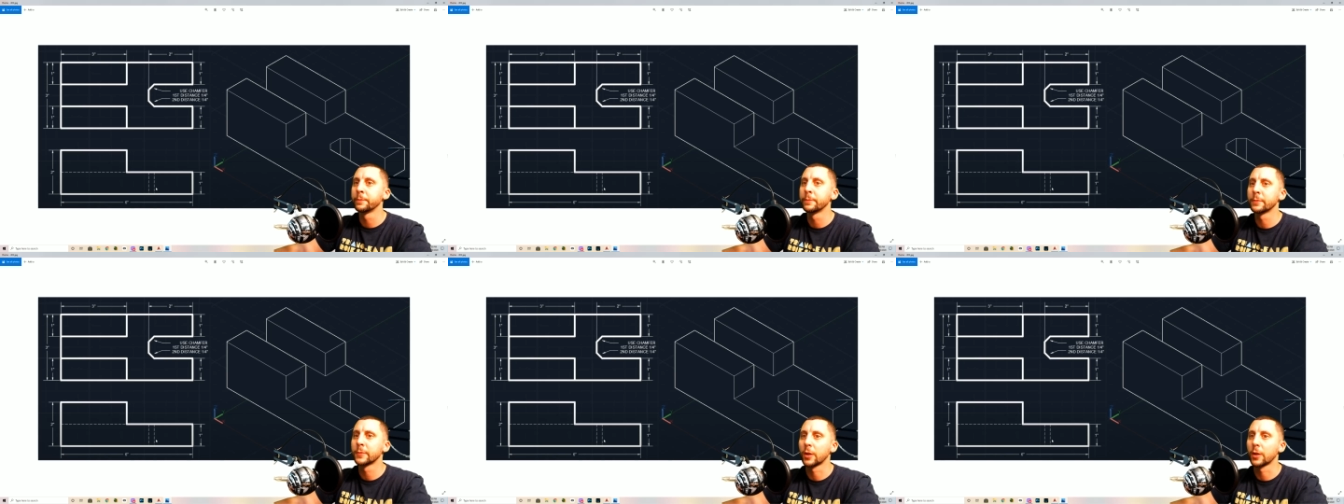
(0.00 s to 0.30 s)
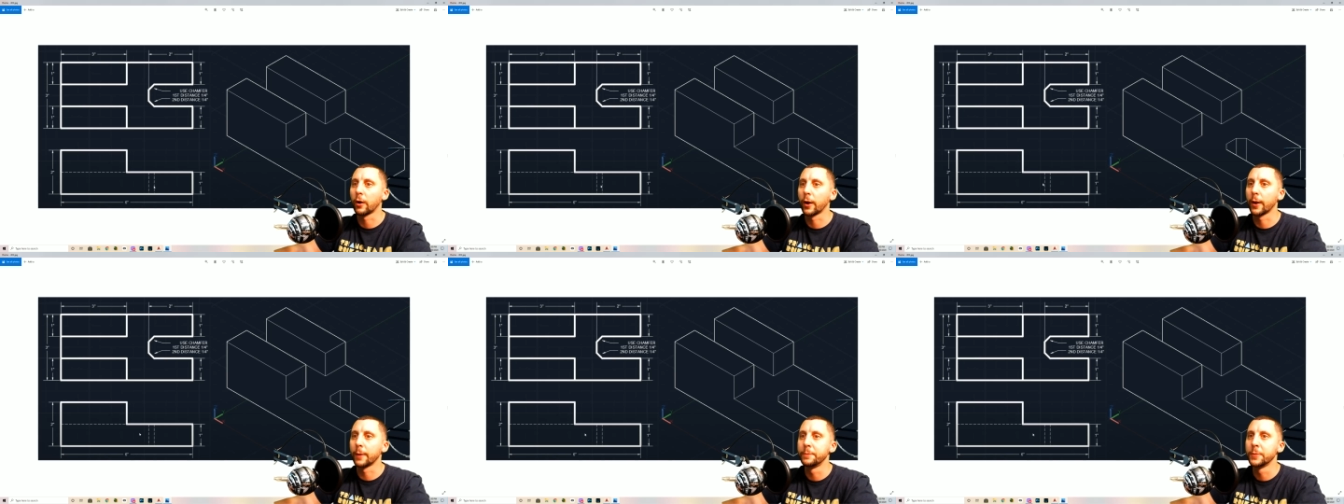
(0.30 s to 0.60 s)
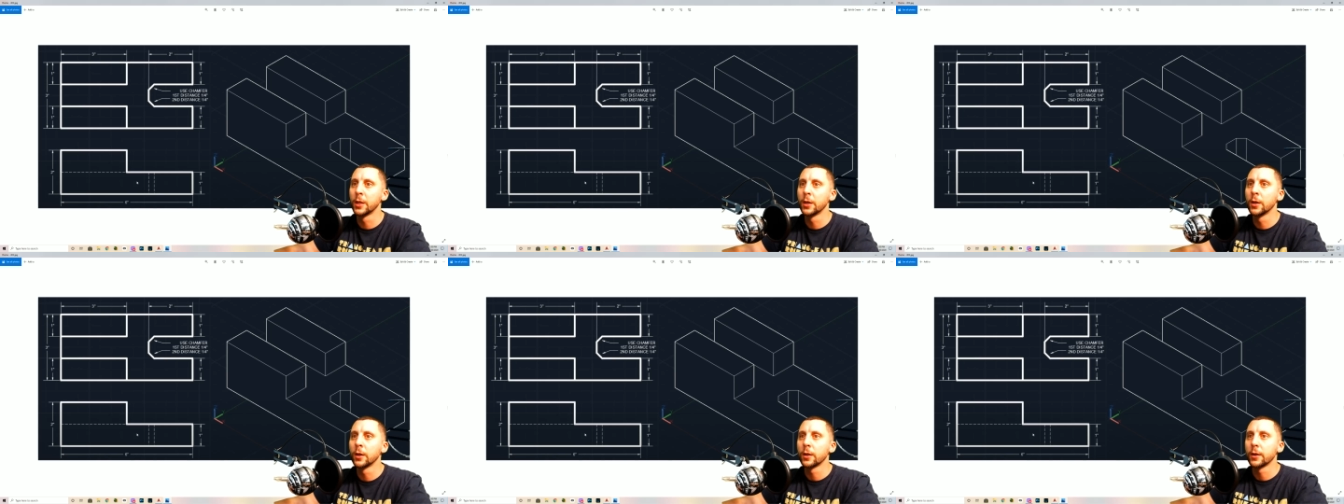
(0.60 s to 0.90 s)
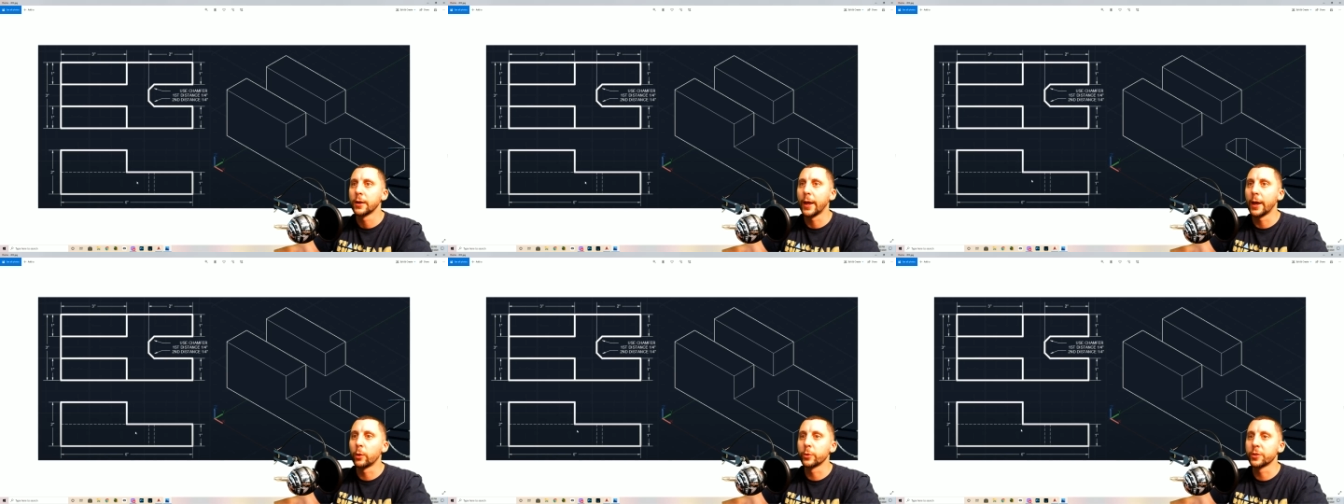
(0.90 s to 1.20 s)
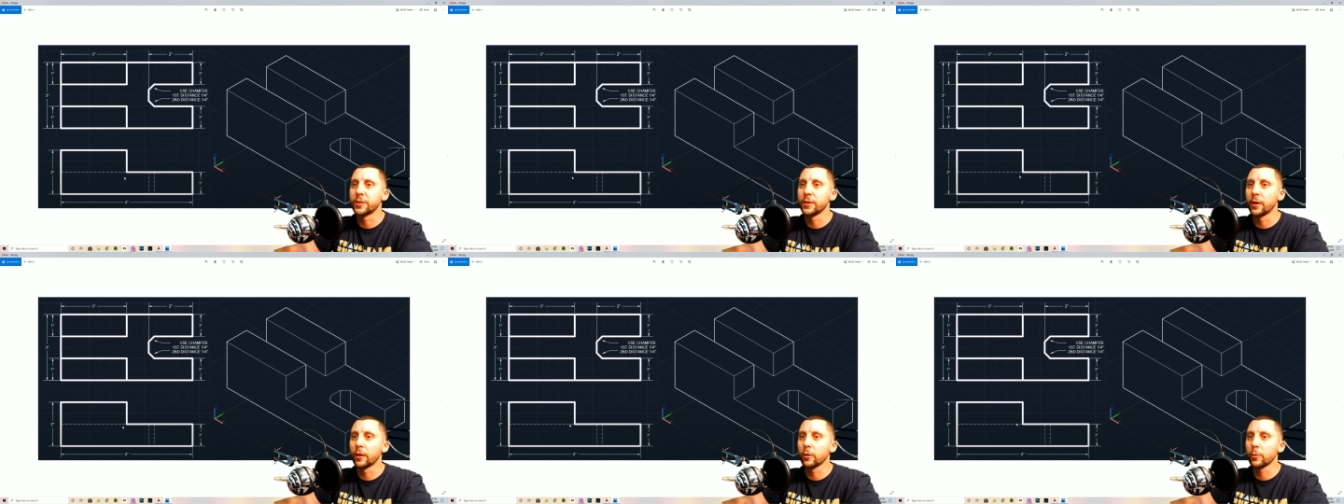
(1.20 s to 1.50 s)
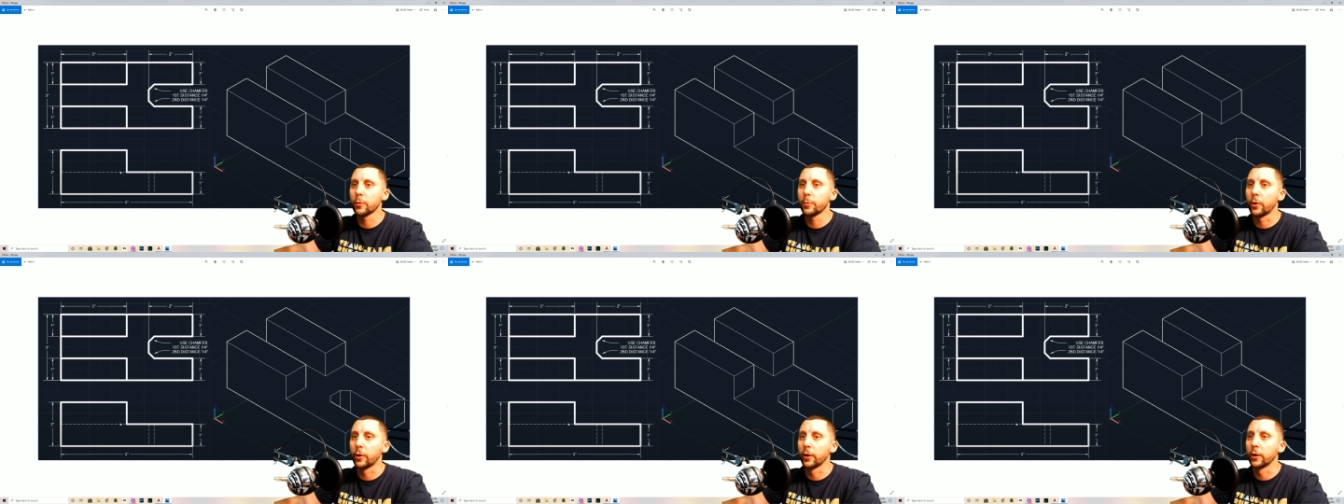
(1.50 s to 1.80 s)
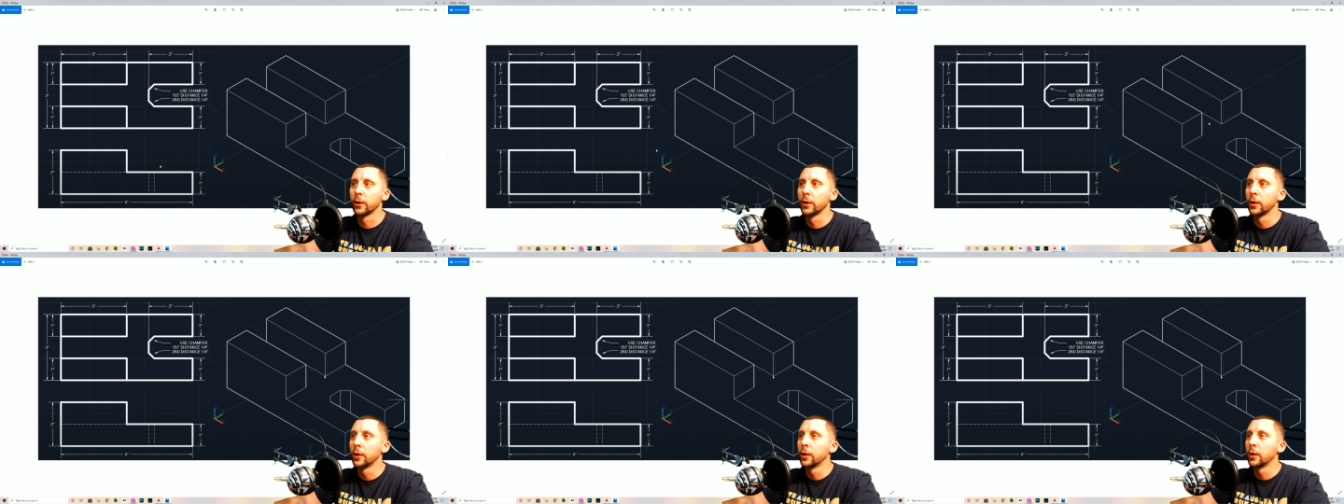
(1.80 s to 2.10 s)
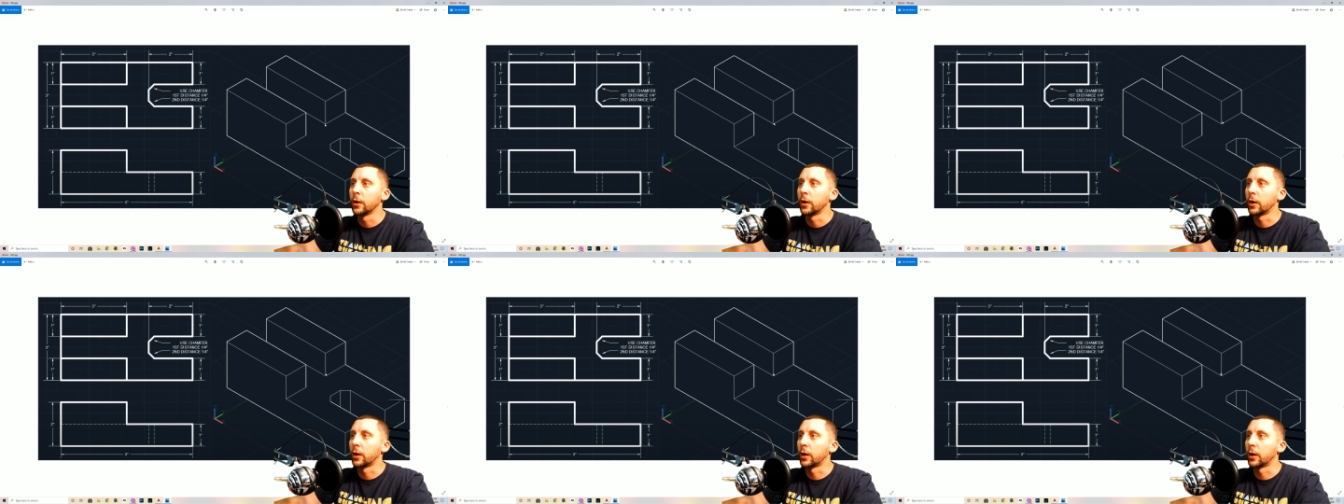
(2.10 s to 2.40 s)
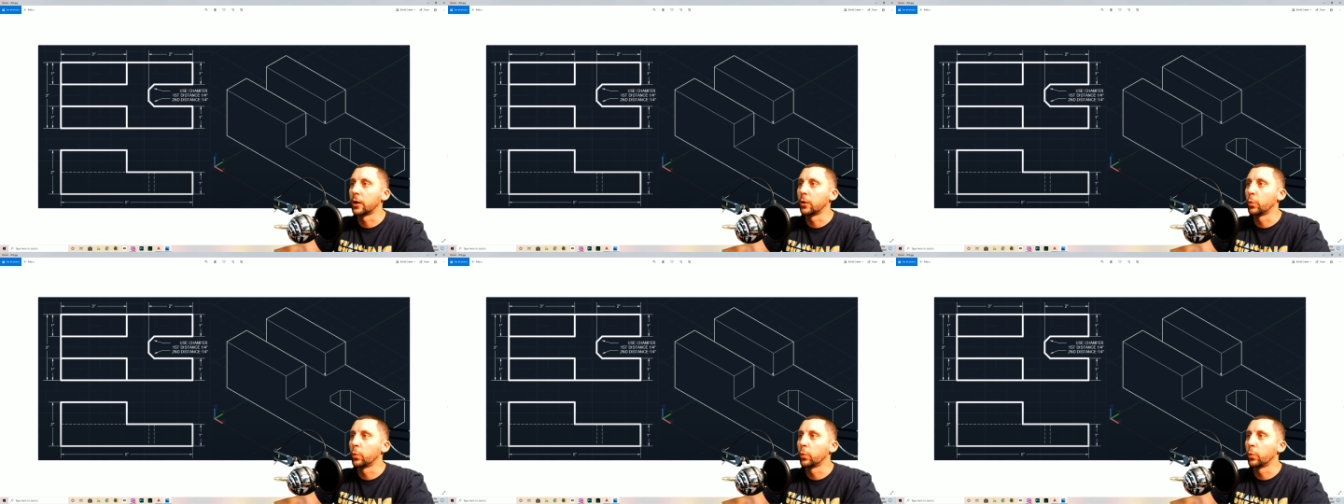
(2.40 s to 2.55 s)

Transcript: alright now with the other part uh,